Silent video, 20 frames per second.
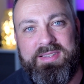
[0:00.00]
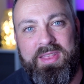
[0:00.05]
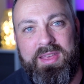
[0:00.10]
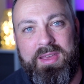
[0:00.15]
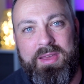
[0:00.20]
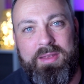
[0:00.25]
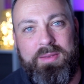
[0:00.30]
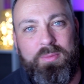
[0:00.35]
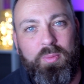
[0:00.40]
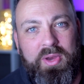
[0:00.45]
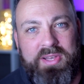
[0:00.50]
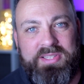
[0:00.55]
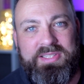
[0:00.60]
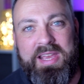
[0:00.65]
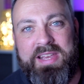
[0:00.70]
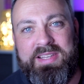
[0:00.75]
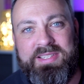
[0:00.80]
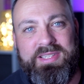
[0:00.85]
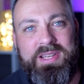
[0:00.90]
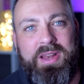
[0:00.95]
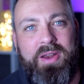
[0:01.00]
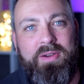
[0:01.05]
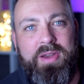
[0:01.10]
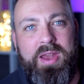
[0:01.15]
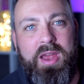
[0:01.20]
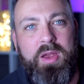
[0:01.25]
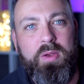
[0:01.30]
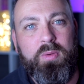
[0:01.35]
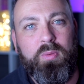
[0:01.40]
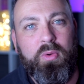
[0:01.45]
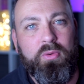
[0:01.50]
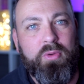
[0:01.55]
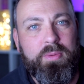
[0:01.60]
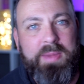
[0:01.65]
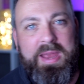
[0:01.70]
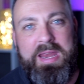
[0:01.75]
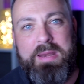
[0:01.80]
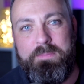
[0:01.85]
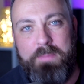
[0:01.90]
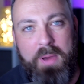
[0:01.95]
The worst case scenario will
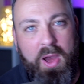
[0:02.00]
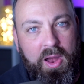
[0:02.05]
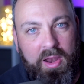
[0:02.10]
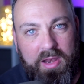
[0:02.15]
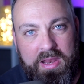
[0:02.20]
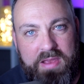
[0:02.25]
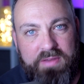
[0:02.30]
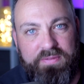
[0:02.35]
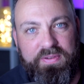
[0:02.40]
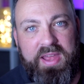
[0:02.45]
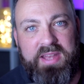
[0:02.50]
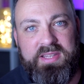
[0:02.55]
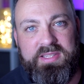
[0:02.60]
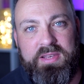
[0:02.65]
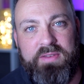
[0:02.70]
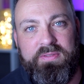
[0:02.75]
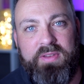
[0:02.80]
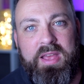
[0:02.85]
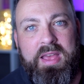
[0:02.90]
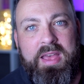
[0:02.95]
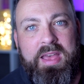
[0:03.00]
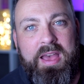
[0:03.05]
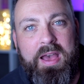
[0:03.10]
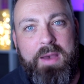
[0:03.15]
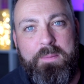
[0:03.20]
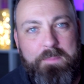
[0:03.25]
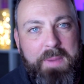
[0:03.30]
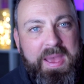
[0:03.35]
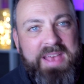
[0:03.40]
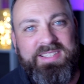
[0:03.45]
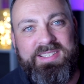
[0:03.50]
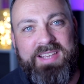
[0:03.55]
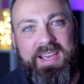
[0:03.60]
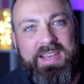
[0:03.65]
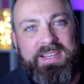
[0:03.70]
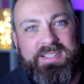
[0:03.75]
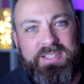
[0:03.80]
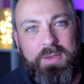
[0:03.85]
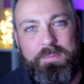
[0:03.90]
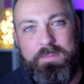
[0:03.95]
remain partly effective, and best
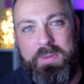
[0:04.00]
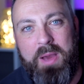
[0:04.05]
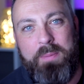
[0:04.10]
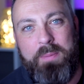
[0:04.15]
case could be